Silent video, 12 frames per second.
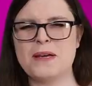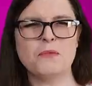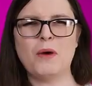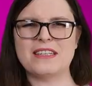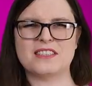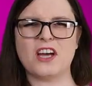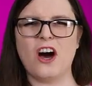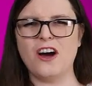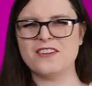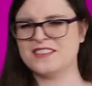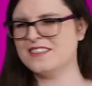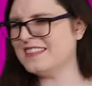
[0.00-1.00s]
Paint white
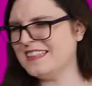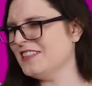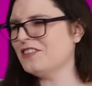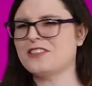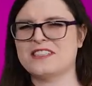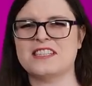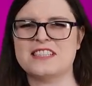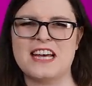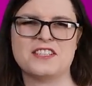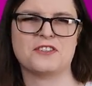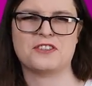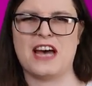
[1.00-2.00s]
scars? You're a
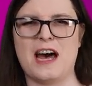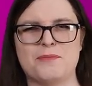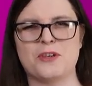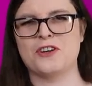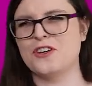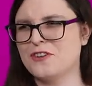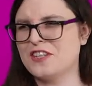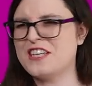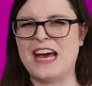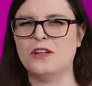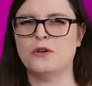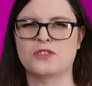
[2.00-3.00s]
successor chapter. You're the
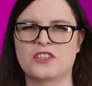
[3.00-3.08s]
yellow